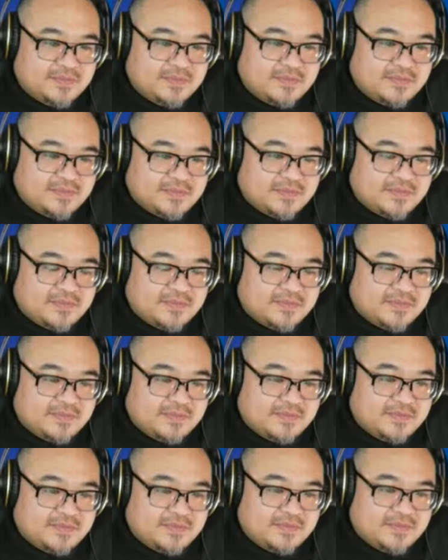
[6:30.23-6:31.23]

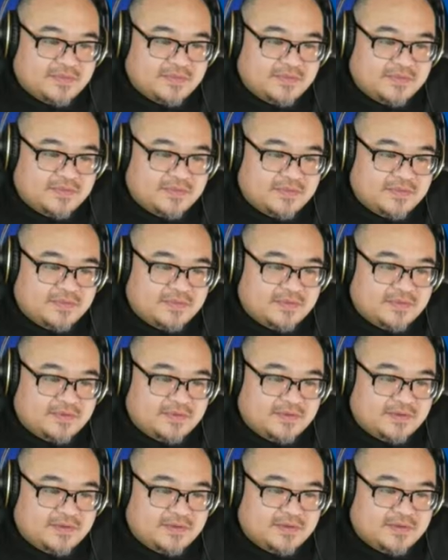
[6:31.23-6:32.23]

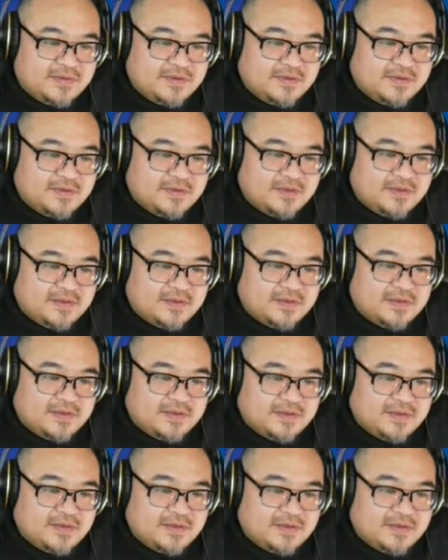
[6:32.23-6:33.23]

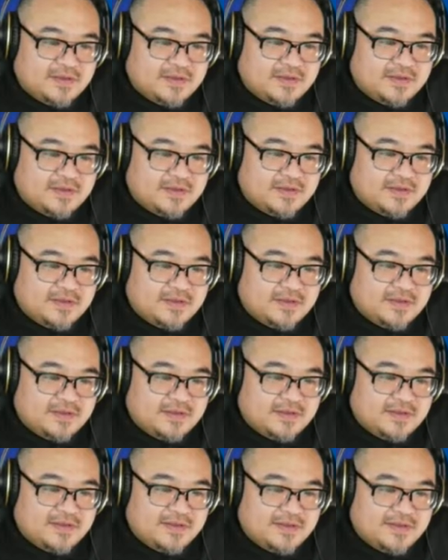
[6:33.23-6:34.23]

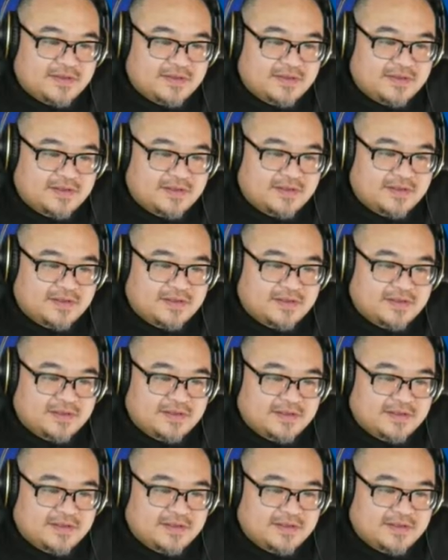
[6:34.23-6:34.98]
[no speech]